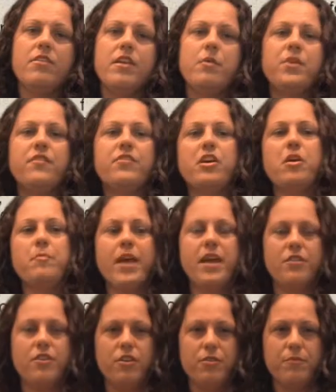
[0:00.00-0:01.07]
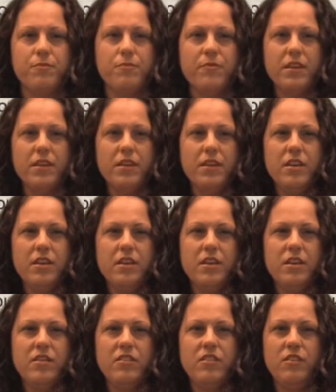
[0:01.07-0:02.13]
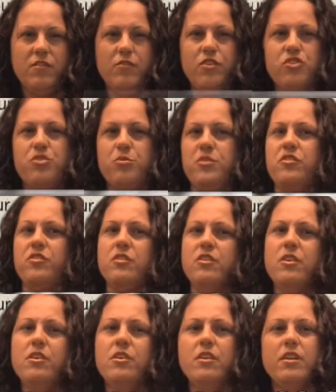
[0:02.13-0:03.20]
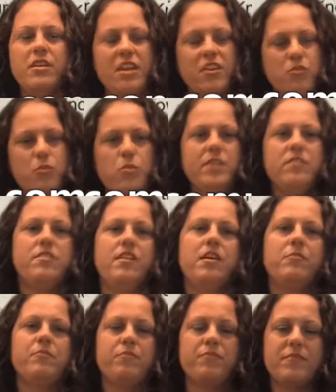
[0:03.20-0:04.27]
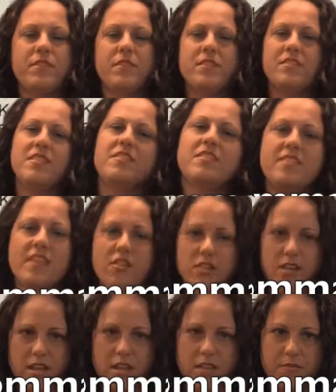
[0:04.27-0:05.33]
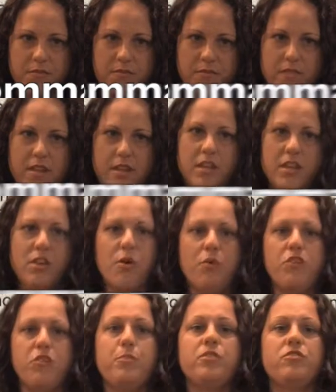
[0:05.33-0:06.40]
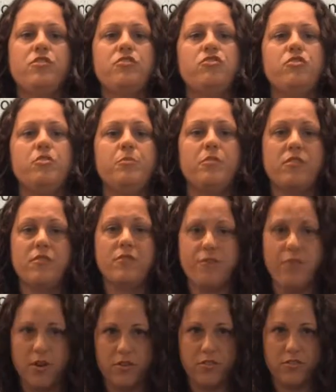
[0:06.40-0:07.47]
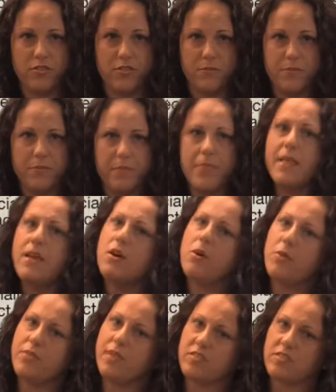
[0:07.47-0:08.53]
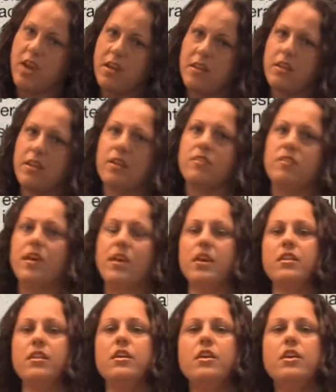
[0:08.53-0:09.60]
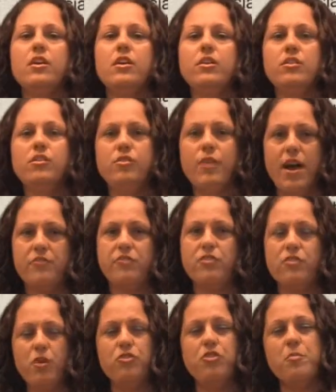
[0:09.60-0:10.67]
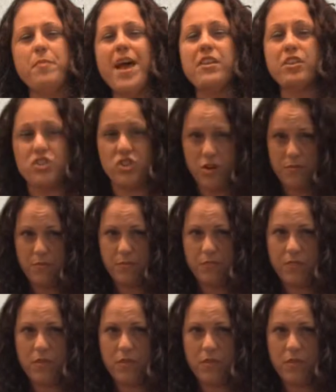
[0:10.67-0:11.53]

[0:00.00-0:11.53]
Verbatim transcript: Then we have the commander. Is he virtuous? He has wisdom, sincerity. He always puts the troops first. Well, that's kind of like saying you have to know your manager.